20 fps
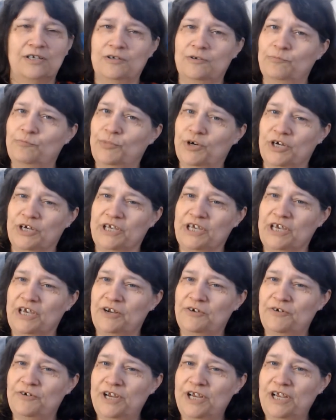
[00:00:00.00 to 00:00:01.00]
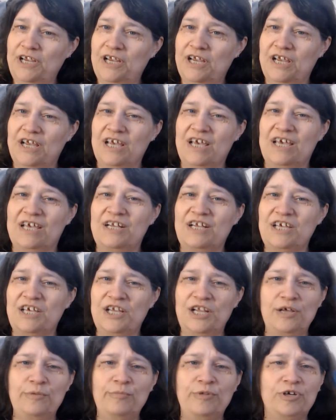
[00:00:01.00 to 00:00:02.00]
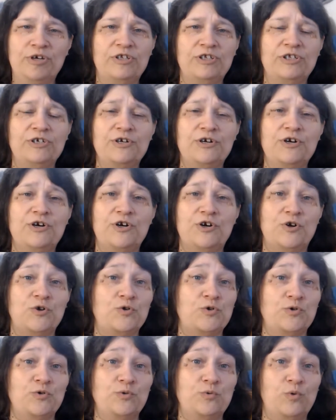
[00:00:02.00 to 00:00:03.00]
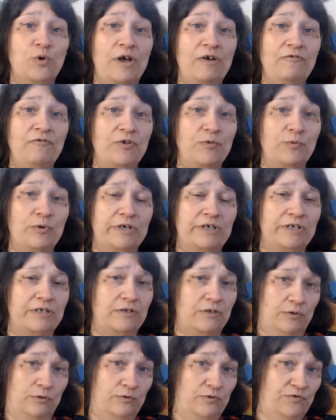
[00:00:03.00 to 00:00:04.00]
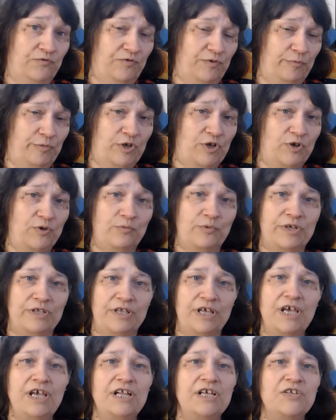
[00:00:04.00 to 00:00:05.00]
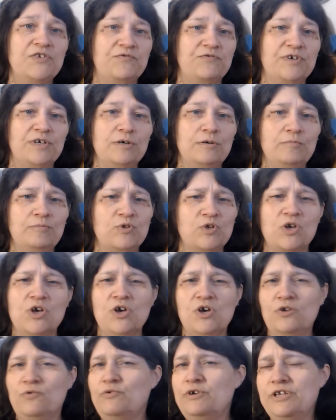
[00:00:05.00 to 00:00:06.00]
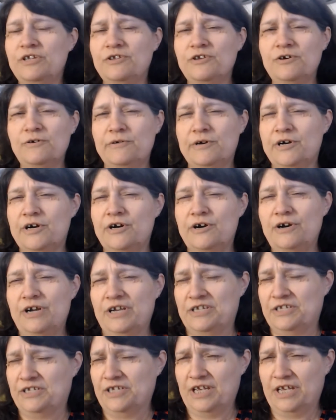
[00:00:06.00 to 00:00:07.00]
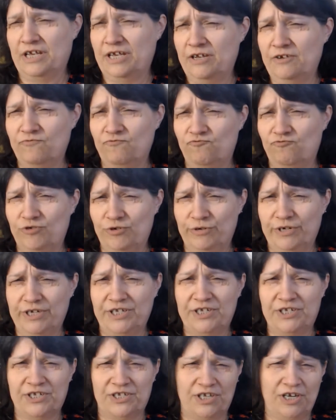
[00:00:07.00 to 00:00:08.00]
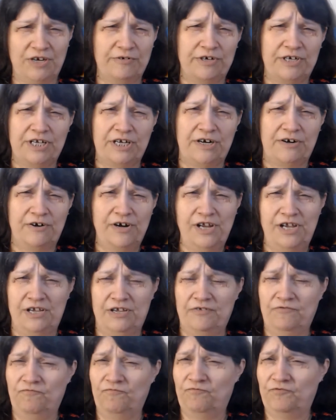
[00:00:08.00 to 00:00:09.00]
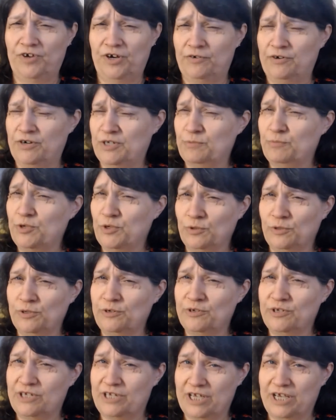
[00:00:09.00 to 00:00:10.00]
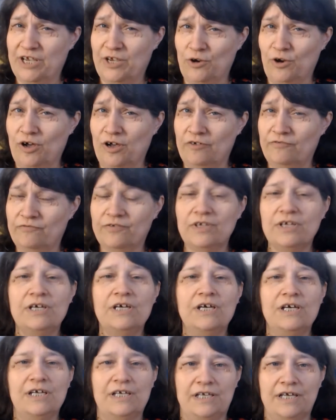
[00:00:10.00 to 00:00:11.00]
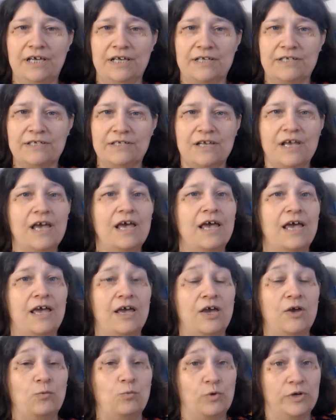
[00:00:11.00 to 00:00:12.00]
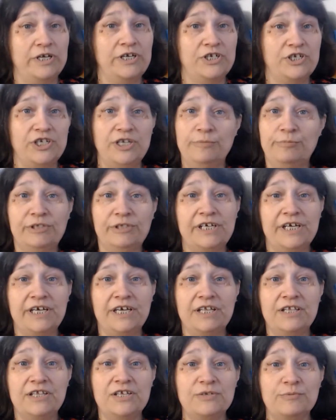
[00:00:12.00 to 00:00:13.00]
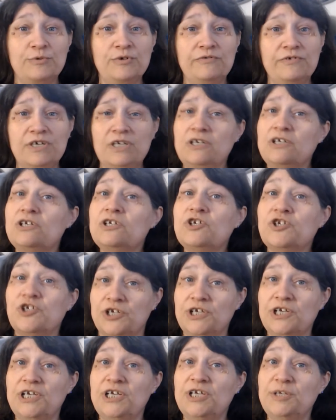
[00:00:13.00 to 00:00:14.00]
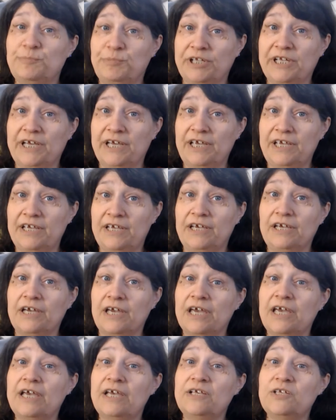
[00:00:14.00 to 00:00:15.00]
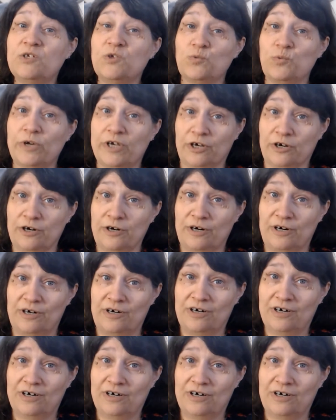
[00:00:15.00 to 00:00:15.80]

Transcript: Buck Henry, and Edie McClure, who everyone who's familiar with 80s films would know her as Ed Rooney's secretary in Ferris Bueller's Day Off. Yes, and what is she playing in this movie? She's playing a swinger.